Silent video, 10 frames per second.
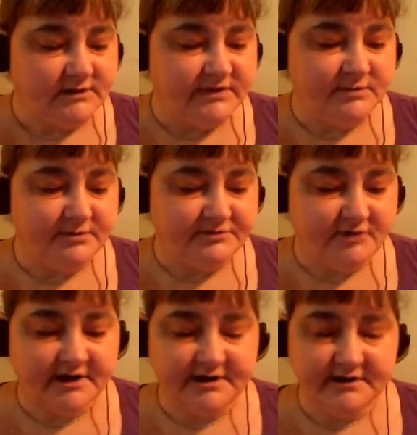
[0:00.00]
People with
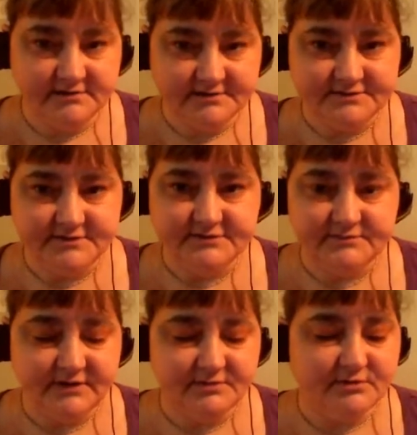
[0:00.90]
chronic illnesses
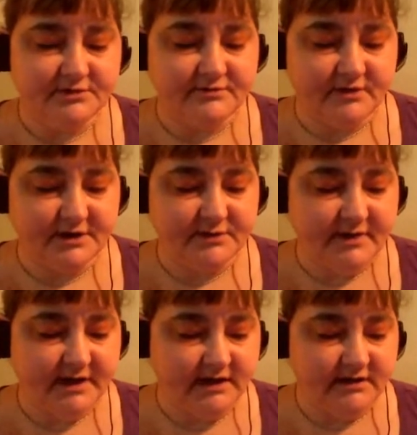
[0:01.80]
and people with chronic
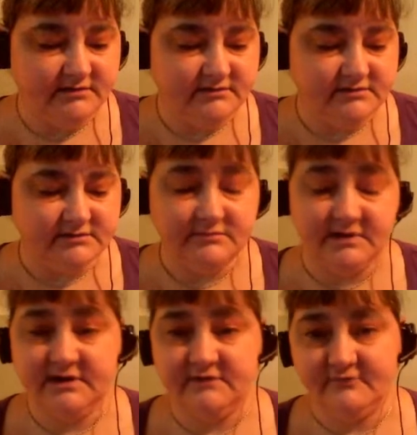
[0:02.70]
pain,
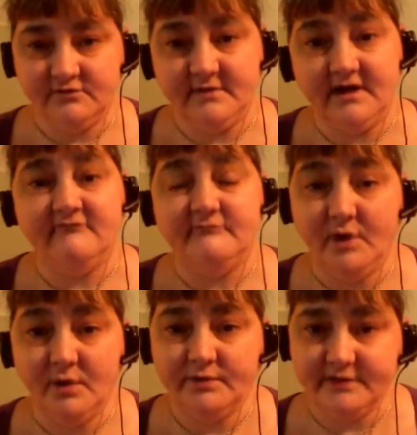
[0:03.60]
many of whom have
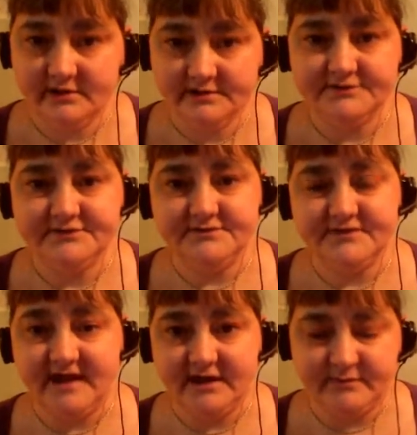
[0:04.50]
both
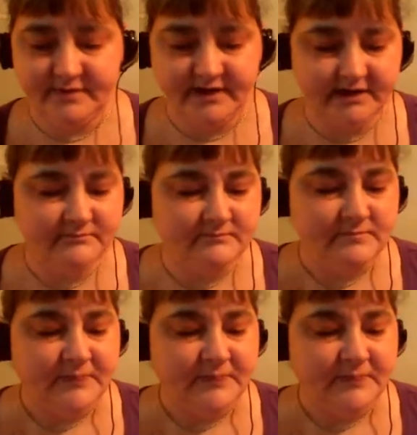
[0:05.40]
illnesses and pain,